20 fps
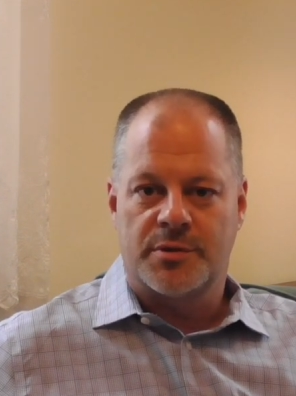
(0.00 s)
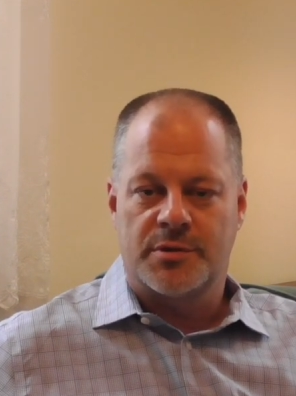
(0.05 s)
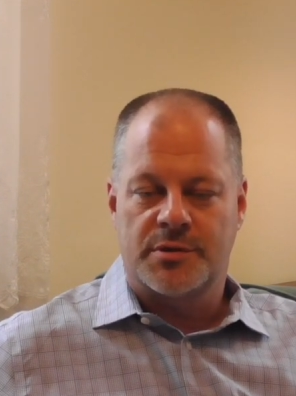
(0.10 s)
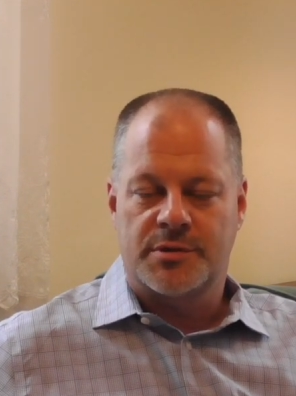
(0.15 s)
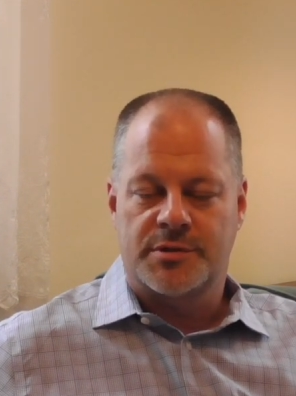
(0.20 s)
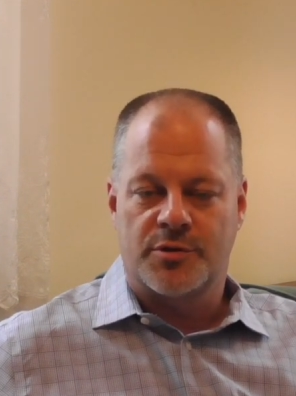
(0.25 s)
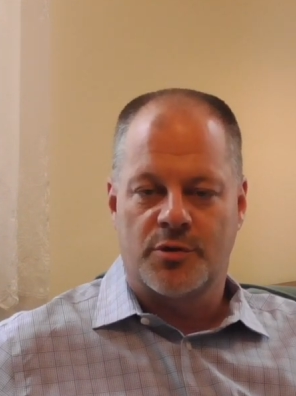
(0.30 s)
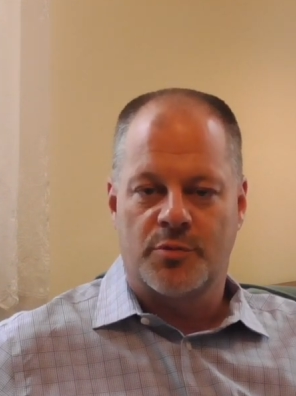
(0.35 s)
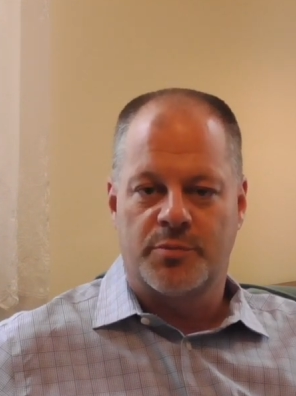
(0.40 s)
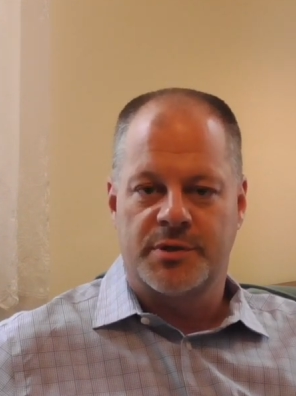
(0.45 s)

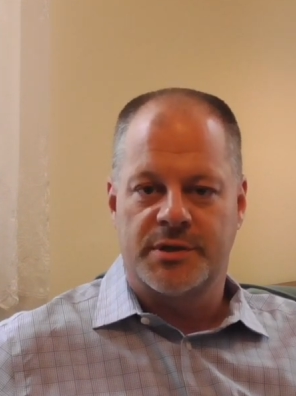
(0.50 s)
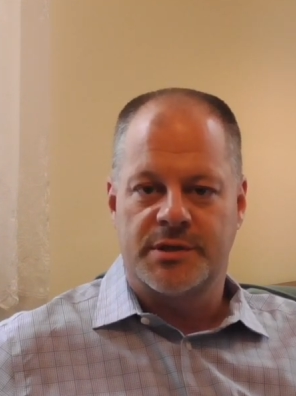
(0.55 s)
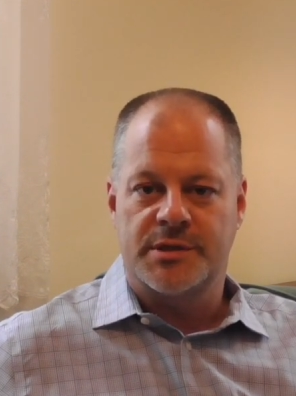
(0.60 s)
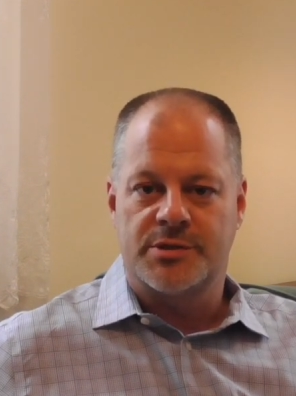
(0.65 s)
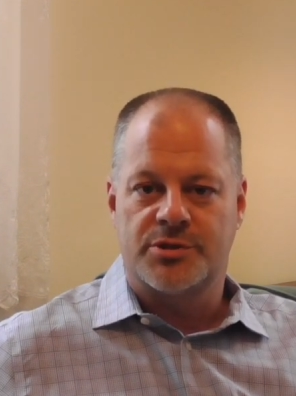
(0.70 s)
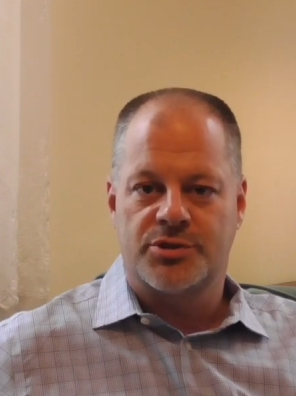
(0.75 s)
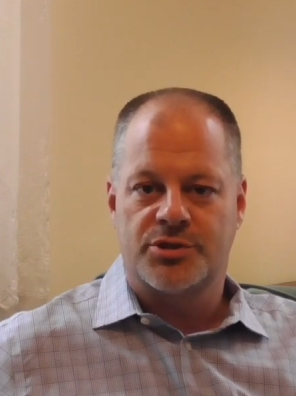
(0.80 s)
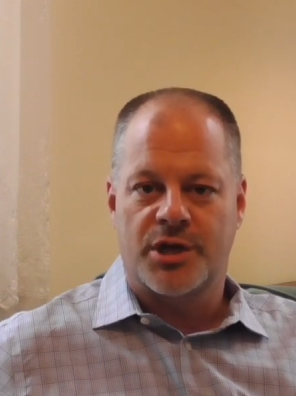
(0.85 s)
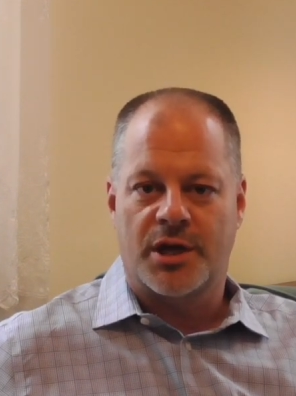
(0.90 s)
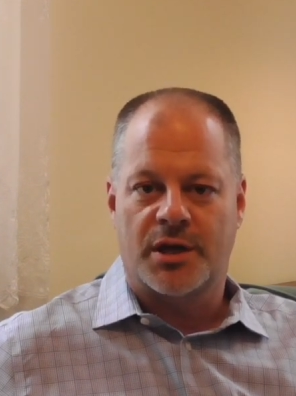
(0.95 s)
so
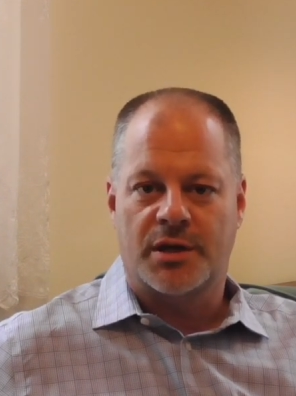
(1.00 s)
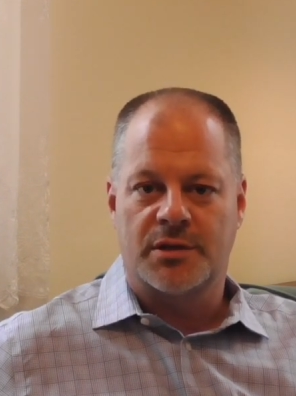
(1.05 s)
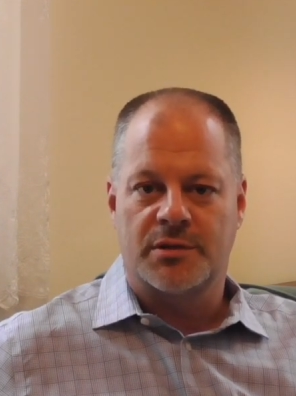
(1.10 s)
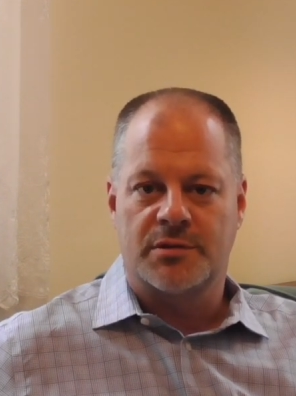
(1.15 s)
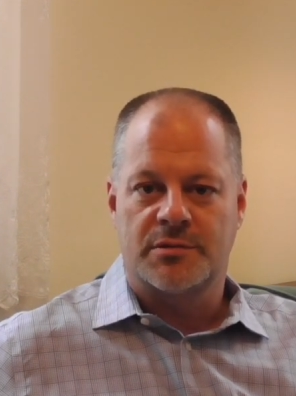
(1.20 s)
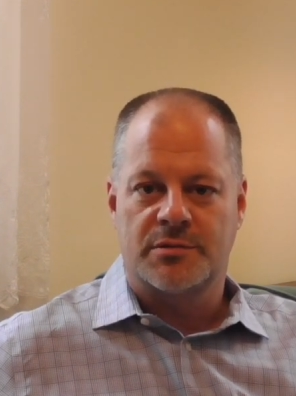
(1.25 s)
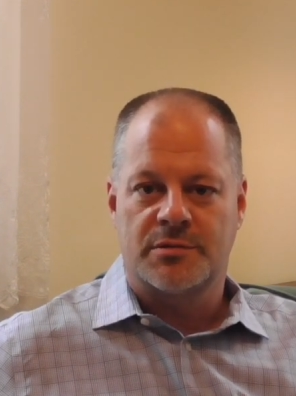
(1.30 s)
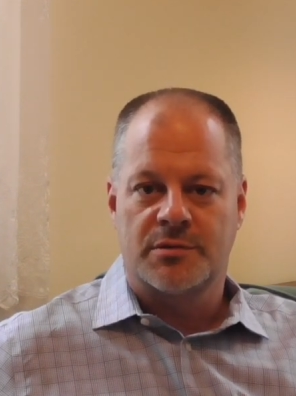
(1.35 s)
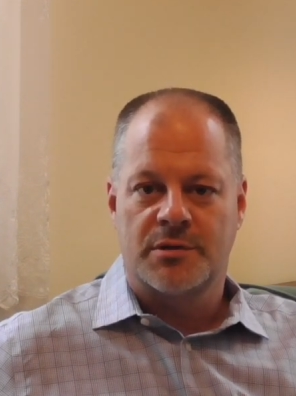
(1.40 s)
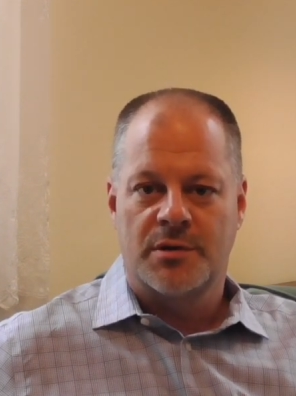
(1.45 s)
please check
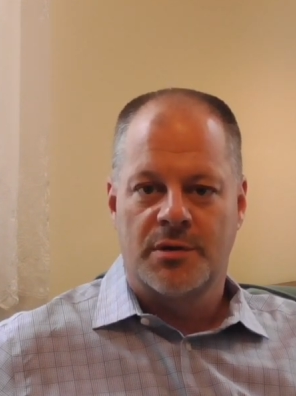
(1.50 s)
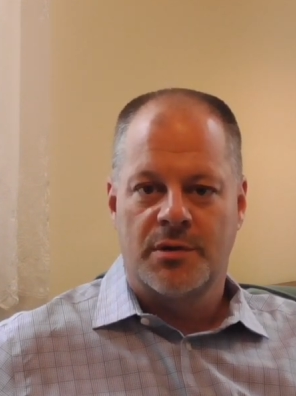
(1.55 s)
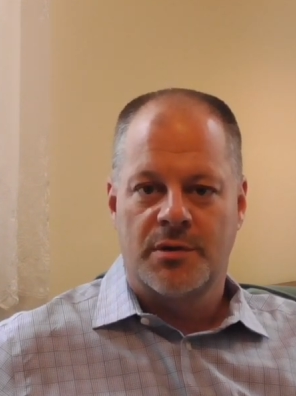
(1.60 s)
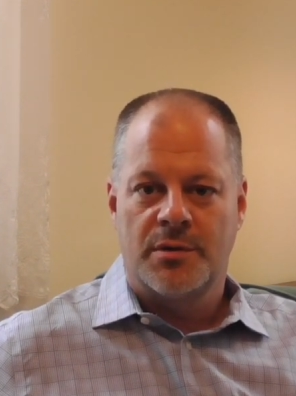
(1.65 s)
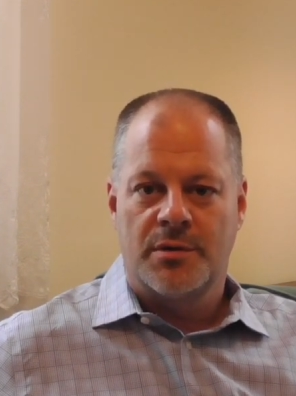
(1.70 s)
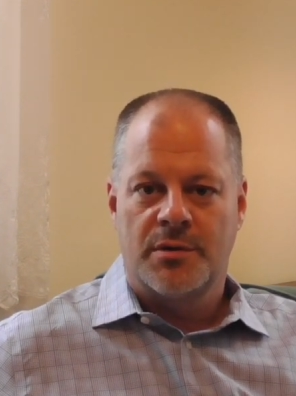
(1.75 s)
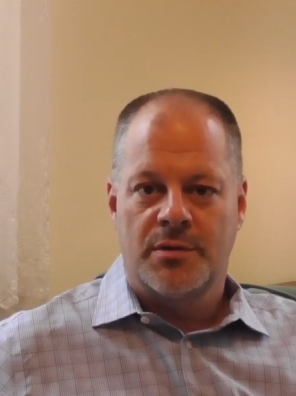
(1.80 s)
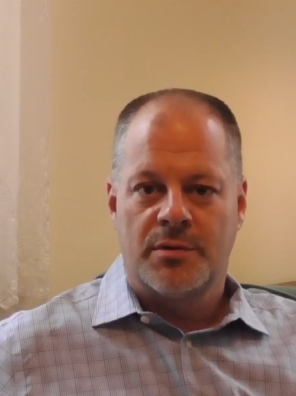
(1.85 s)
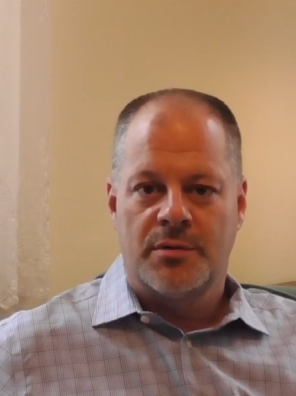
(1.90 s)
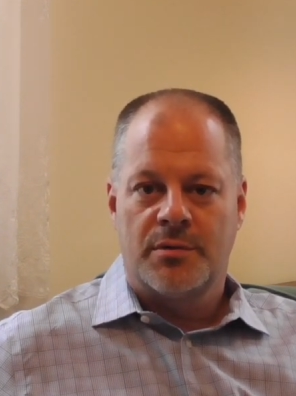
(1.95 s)
it
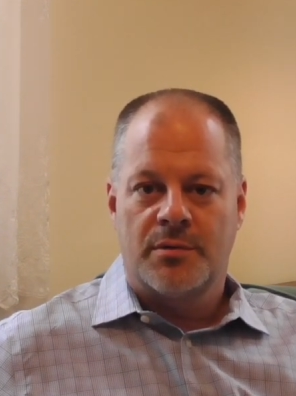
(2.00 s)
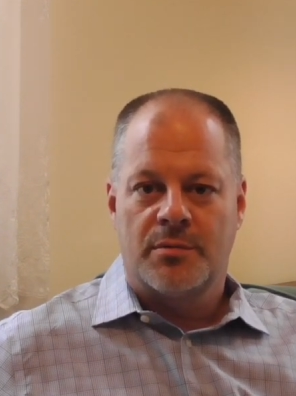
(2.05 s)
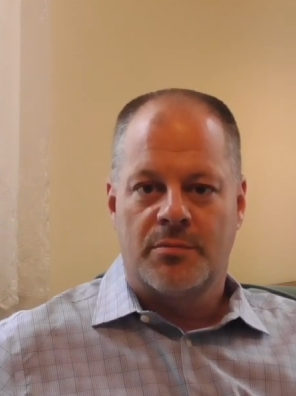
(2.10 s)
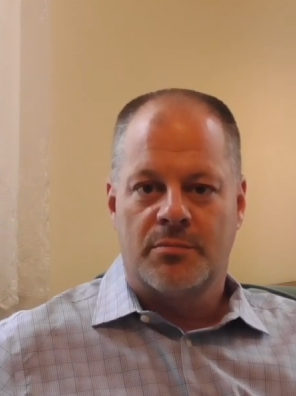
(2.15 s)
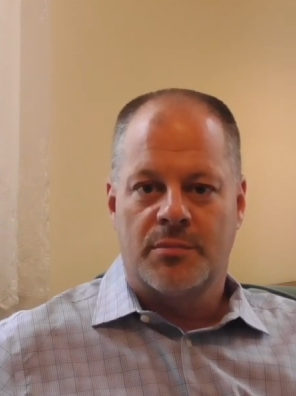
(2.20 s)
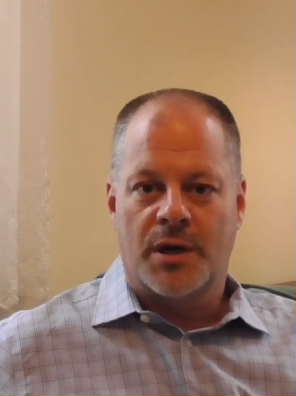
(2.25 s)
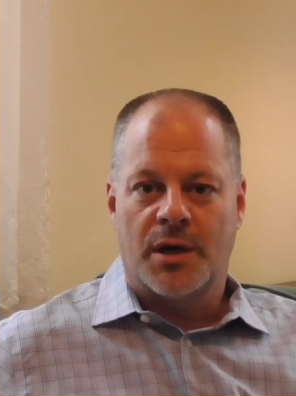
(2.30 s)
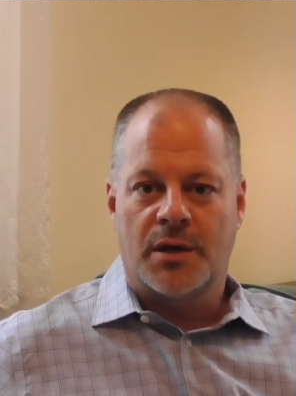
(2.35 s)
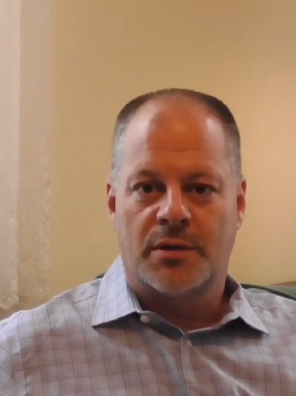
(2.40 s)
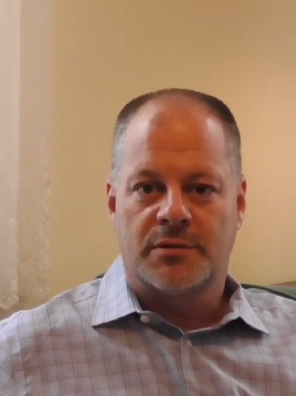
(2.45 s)

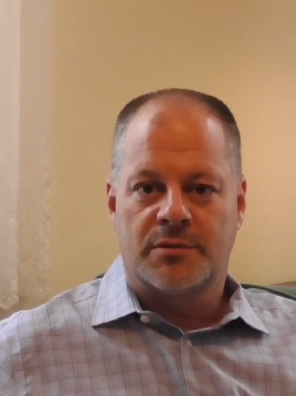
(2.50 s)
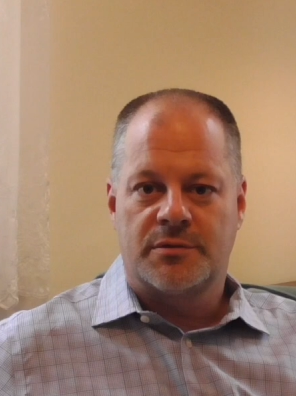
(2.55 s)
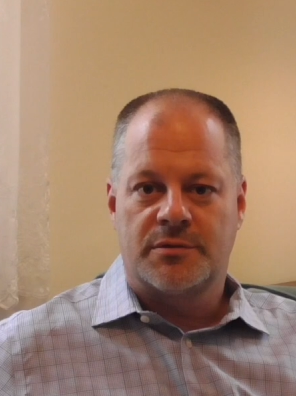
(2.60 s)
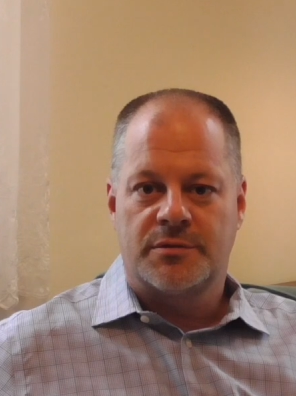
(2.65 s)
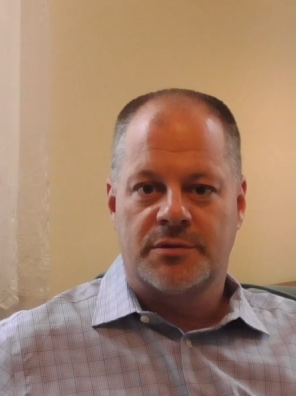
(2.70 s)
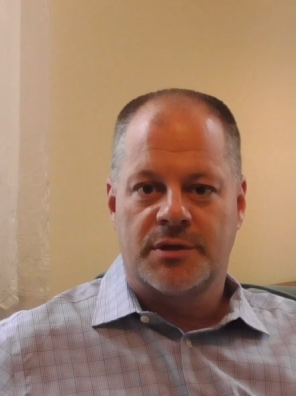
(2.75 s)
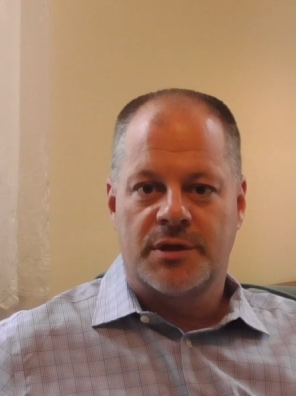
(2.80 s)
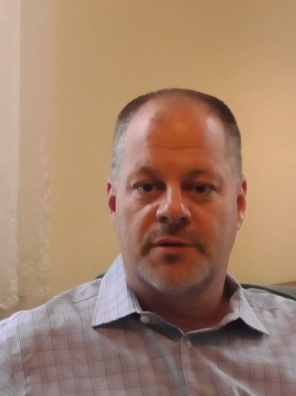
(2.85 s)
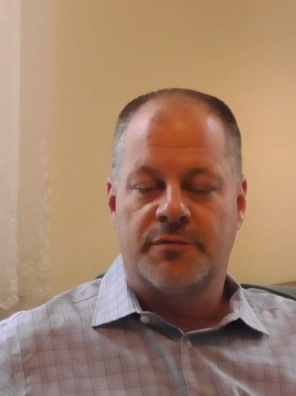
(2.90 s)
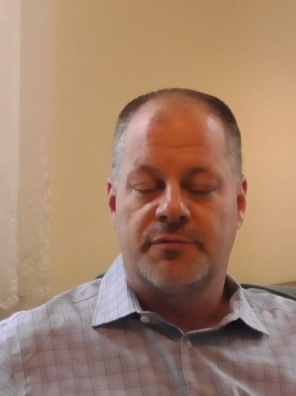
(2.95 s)
but
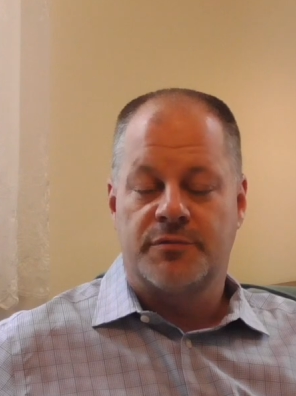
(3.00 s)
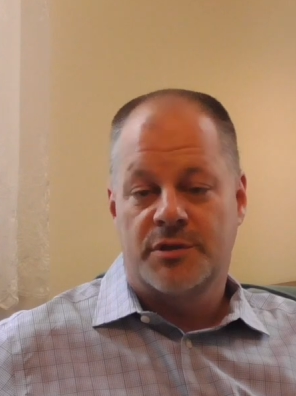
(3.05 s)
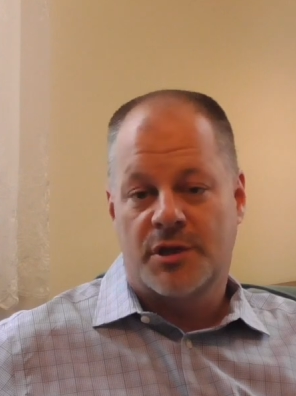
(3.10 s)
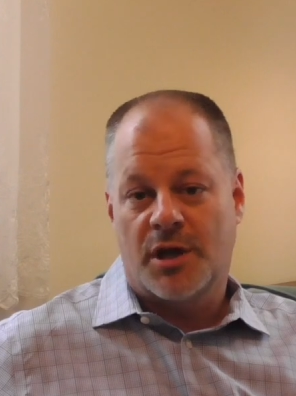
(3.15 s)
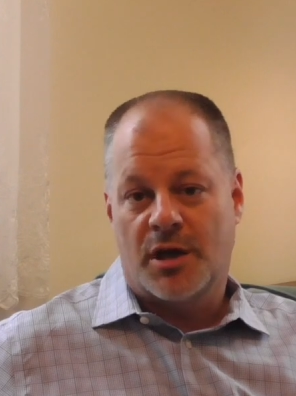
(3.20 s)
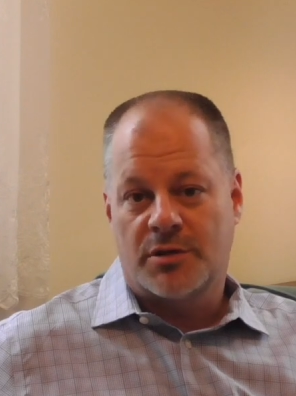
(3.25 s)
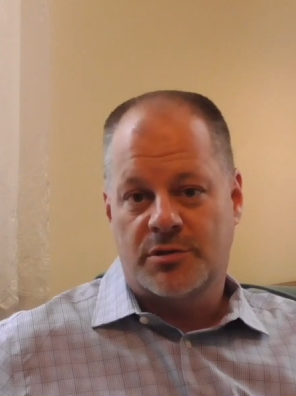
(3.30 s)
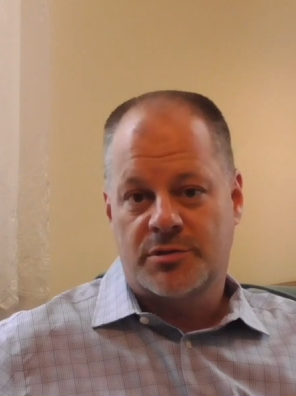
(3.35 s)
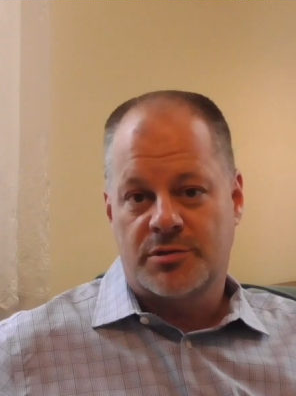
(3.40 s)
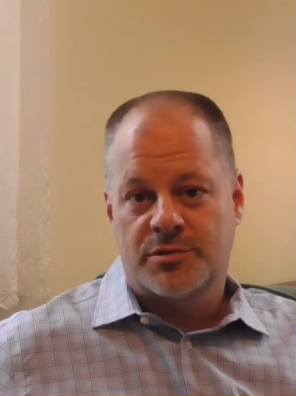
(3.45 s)
if
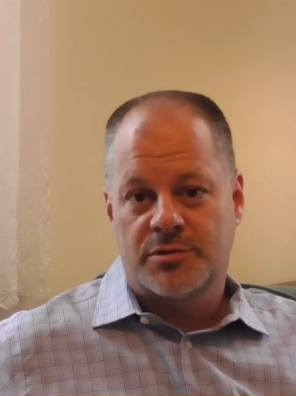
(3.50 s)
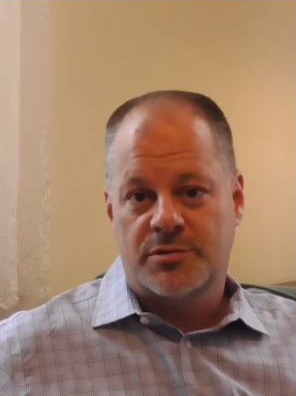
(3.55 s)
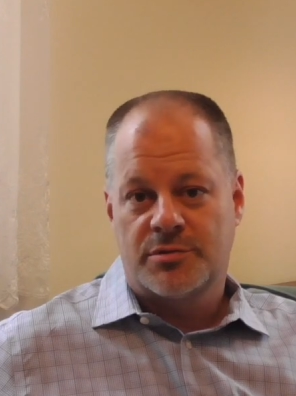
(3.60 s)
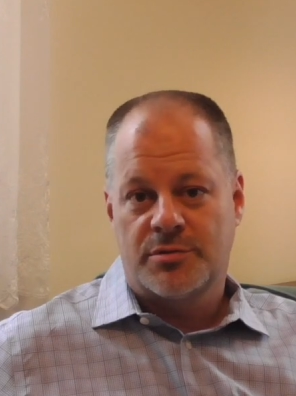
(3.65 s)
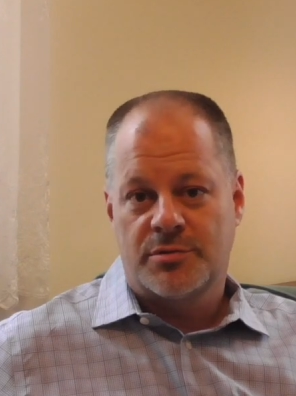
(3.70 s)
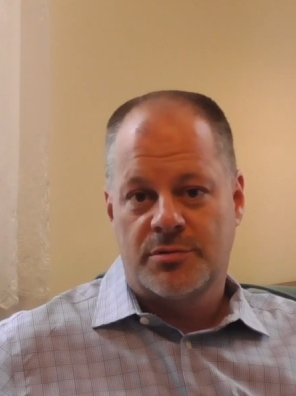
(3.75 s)
not,